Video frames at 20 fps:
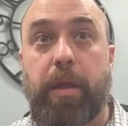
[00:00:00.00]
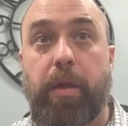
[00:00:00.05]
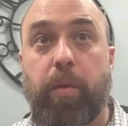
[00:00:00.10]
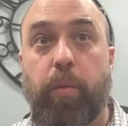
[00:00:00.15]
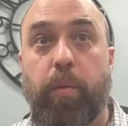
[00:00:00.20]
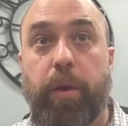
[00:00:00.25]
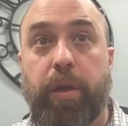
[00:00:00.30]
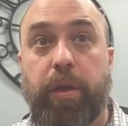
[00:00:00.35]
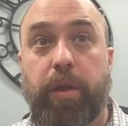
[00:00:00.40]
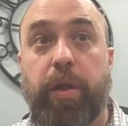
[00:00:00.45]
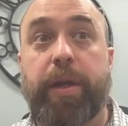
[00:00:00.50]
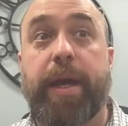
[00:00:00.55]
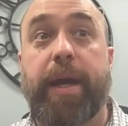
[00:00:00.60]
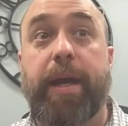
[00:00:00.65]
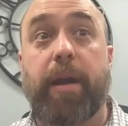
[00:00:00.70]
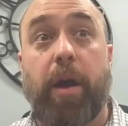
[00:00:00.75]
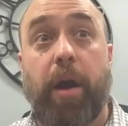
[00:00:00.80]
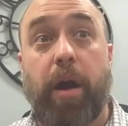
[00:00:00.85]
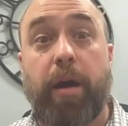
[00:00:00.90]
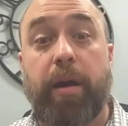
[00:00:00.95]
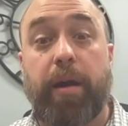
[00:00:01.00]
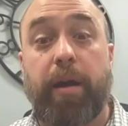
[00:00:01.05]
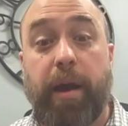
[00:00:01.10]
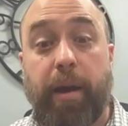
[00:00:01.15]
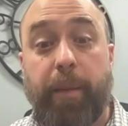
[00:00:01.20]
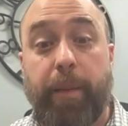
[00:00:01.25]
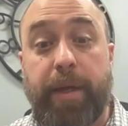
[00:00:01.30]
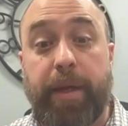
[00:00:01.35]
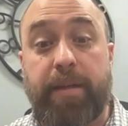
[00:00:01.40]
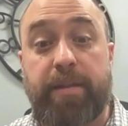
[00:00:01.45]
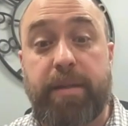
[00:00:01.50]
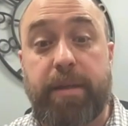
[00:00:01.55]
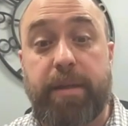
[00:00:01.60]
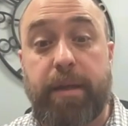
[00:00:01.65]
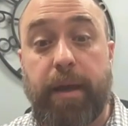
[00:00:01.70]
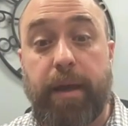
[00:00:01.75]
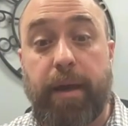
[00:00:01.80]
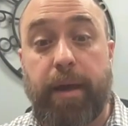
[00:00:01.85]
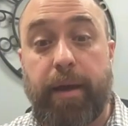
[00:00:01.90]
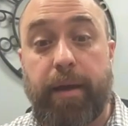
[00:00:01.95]
We'll look at autonomics,
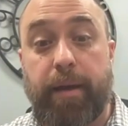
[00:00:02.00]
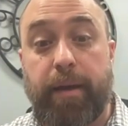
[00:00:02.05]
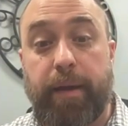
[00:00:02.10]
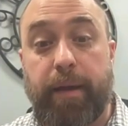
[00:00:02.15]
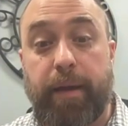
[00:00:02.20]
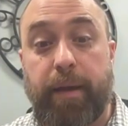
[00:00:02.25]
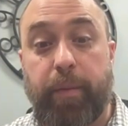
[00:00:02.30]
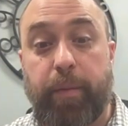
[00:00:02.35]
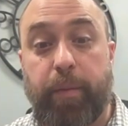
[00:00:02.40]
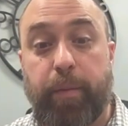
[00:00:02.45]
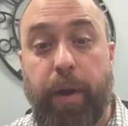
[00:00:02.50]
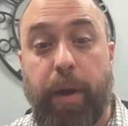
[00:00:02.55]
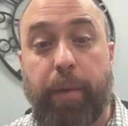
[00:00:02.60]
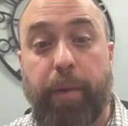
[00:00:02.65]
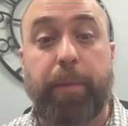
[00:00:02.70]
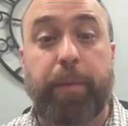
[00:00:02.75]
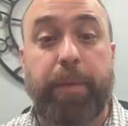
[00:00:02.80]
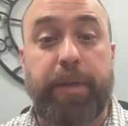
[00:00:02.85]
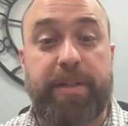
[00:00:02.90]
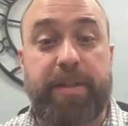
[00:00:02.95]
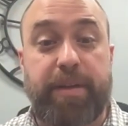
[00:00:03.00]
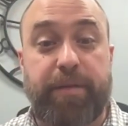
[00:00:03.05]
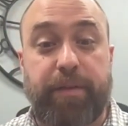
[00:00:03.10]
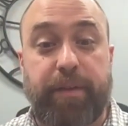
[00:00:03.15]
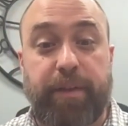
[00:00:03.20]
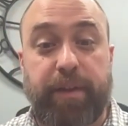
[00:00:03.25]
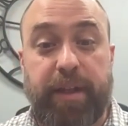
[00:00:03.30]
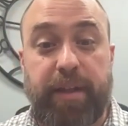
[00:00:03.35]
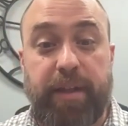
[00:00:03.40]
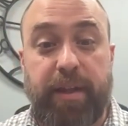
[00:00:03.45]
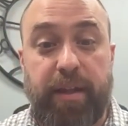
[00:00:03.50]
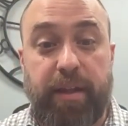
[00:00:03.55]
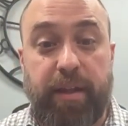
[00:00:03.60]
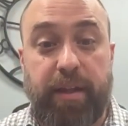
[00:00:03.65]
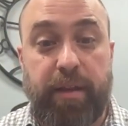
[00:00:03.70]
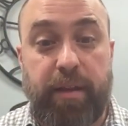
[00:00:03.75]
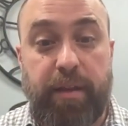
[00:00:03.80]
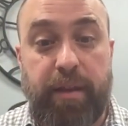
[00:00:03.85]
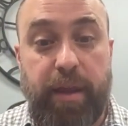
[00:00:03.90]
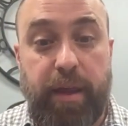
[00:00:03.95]
probably differently
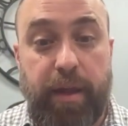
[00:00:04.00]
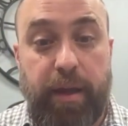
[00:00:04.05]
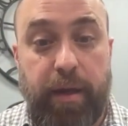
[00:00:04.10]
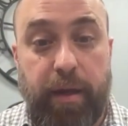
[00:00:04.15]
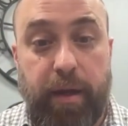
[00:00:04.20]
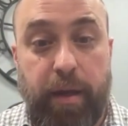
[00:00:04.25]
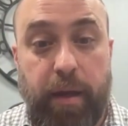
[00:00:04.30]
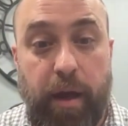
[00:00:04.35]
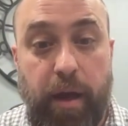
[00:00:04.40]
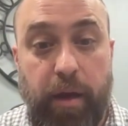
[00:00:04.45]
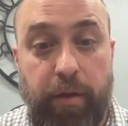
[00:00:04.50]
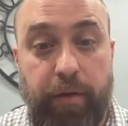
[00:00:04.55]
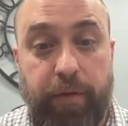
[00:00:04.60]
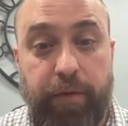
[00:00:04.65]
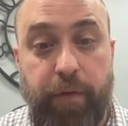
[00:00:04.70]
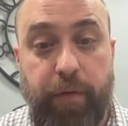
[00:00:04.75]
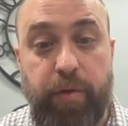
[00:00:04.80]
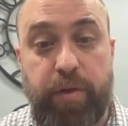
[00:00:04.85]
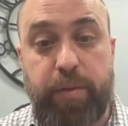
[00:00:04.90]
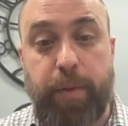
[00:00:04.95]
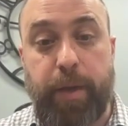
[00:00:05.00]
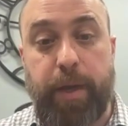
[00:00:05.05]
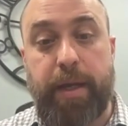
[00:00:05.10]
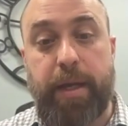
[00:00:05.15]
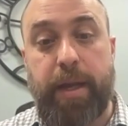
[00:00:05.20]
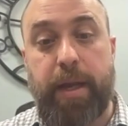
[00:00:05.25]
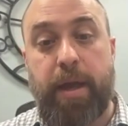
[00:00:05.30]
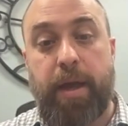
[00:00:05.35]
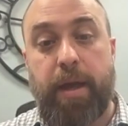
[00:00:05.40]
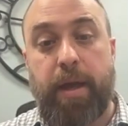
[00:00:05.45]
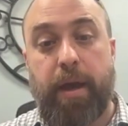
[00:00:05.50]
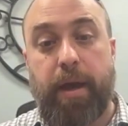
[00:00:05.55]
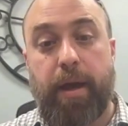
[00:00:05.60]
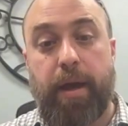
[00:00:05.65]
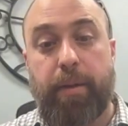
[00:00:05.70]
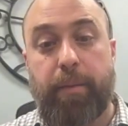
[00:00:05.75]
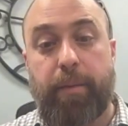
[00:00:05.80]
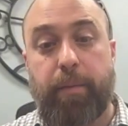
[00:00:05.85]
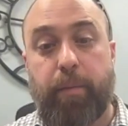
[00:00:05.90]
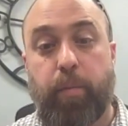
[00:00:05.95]
than other folks might.
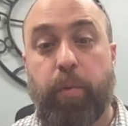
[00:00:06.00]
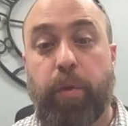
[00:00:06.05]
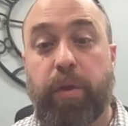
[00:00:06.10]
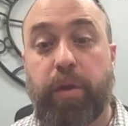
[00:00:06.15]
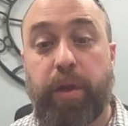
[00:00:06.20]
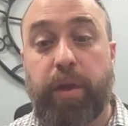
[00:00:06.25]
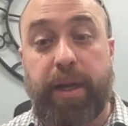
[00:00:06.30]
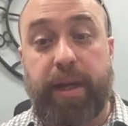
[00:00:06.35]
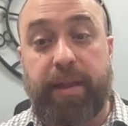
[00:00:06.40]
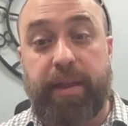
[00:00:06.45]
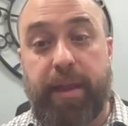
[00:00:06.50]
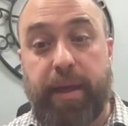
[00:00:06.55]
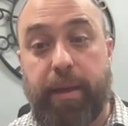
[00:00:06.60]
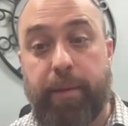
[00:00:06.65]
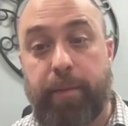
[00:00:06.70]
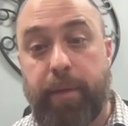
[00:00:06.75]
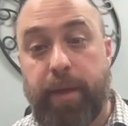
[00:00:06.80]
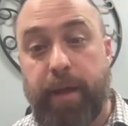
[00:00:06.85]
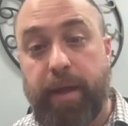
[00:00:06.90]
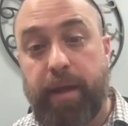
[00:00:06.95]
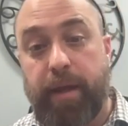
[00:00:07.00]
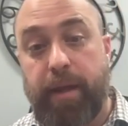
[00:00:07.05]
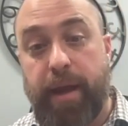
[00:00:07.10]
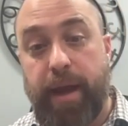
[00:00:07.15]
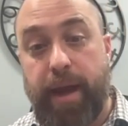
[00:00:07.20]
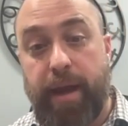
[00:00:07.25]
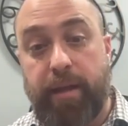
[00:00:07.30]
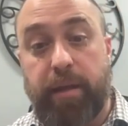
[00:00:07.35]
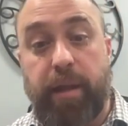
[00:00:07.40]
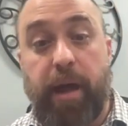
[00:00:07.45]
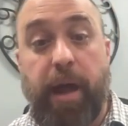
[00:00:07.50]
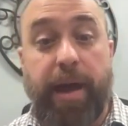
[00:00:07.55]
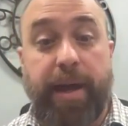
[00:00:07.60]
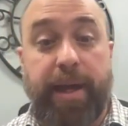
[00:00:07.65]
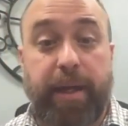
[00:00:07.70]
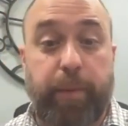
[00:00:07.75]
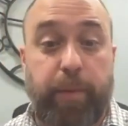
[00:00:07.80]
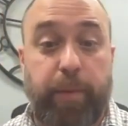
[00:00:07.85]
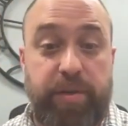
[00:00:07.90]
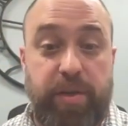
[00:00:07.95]
We'll look at them in a
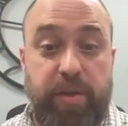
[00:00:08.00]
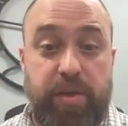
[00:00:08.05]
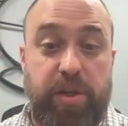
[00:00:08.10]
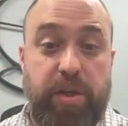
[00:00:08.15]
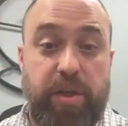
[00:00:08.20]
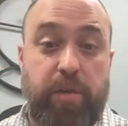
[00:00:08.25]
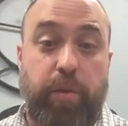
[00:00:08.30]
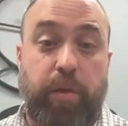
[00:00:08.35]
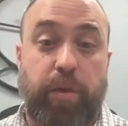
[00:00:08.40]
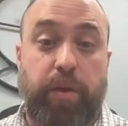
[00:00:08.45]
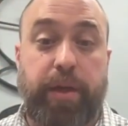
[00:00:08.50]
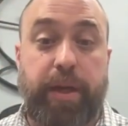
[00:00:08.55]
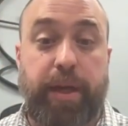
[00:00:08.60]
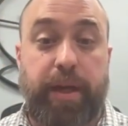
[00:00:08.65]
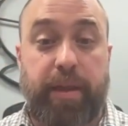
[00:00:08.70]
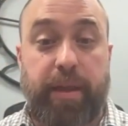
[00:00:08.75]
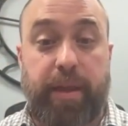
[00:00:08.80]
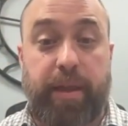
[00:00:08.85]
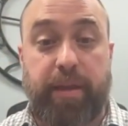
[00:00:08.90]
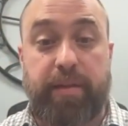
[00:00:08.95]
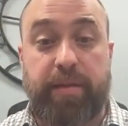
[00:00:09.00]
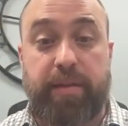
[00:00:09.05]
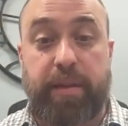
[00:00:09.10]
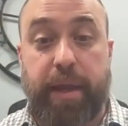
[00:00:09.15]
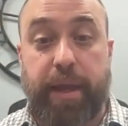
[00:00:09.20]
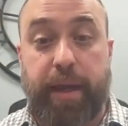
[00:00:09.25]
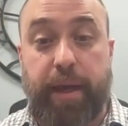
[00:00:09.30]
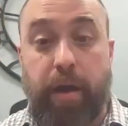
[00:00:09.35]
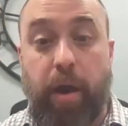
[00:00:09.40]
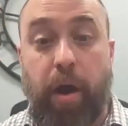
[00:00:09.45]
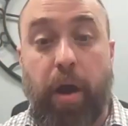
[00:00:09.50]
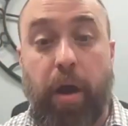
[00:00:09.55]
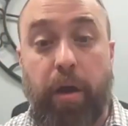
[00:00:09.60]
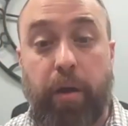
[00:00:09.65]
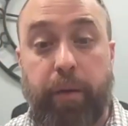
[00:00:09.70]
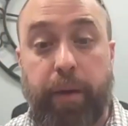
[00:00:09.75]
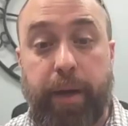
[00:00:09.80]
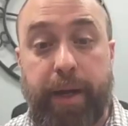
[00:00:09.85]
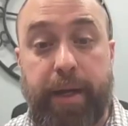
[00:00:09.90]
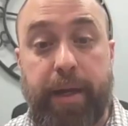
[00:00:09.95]
lying position. We'll look at things like heart
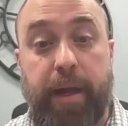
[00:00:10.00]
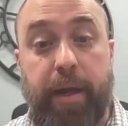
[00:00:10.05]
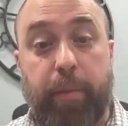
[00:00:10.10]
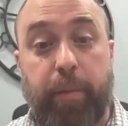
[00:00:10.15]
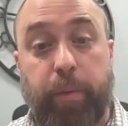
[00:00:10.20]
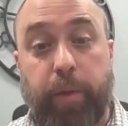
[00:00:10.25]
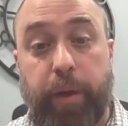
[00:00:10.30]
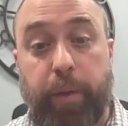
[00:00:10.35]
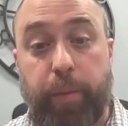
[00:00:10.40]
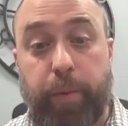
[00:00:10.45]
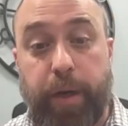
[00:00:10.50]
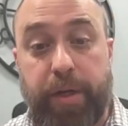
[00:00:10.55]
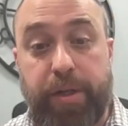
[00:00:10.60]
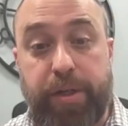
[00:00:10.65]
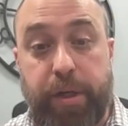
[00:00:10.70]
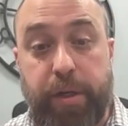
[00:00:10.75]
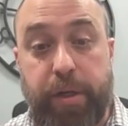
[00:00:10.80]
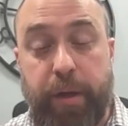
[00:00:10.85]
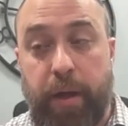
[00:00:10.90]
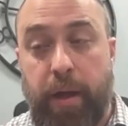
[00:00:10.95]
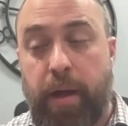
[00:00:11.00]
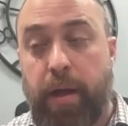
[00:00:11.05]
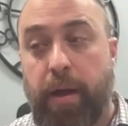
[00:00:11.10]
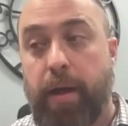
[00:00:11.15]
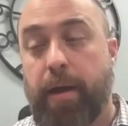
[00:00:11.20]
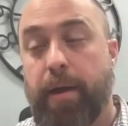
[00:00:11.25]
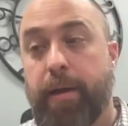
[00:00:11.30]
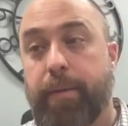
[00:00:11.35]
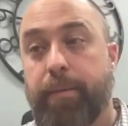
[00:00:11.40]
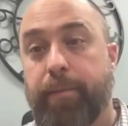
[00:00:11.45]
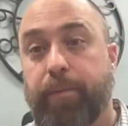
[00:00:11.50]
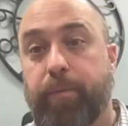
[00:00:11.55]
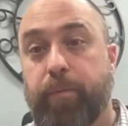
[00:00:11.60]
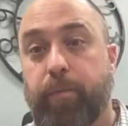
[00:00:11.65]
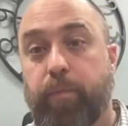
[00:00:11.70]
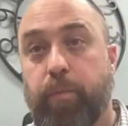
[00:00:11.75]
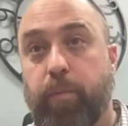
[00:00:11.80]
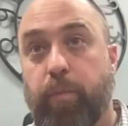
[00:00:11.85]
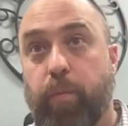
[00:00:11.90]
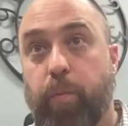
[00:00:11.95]
rate and blood pressure.
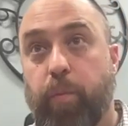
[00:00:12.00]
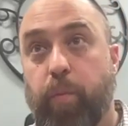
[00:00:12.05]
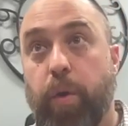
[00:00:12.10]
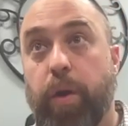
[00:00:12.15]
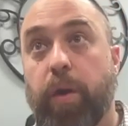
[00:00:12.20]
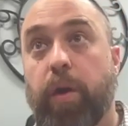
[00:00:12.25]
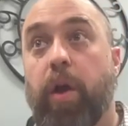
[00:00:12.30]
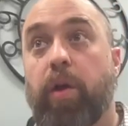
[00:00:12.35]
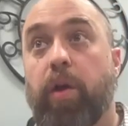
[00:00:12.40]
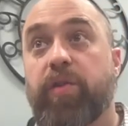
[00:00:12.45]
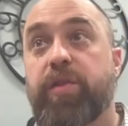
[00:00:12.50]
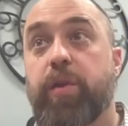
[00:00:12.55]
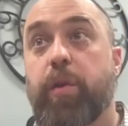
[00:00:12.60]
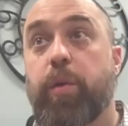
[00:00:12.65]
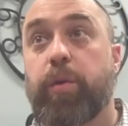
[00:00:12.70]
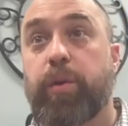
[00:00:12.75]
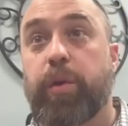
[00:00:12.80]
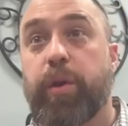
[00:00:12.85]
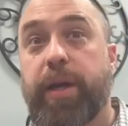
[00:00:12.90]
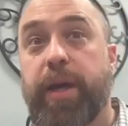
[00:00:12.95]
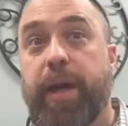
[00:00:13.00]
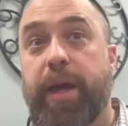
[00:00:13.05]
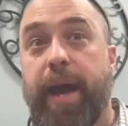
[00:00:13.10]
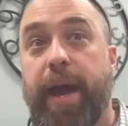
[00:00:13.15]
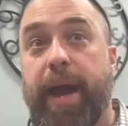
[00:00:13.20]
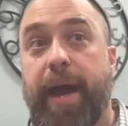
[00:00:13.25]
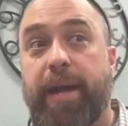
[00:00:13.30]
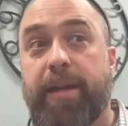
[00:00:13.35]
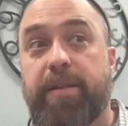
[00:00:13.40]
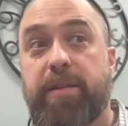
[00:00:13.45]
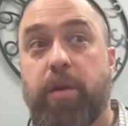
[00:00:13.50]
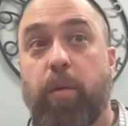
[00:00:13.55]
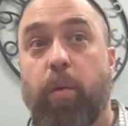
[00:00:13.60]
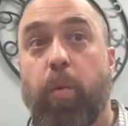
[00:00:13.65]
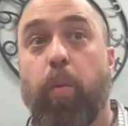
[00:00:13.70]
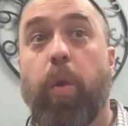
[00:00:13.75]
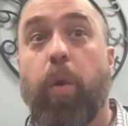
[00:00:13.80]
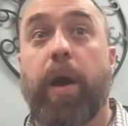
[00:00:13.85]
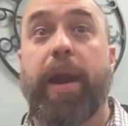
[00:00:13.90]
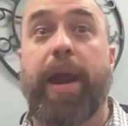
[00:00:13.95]
We'll also look at
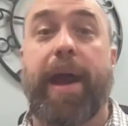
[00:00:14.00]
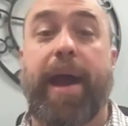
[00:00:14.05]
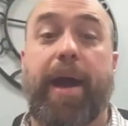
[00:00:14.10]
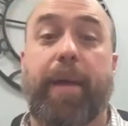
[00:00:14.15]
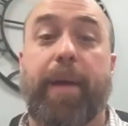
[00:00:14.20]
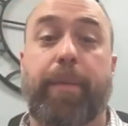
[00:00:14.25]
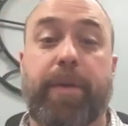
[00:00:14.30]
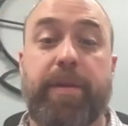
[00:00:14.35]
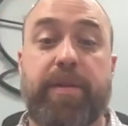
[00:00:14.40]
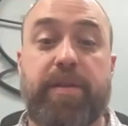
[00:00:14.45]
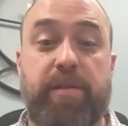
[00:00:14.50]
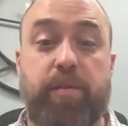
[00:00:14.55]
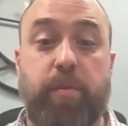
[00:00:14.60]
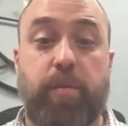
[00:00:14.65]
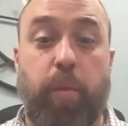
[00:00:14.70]
what happens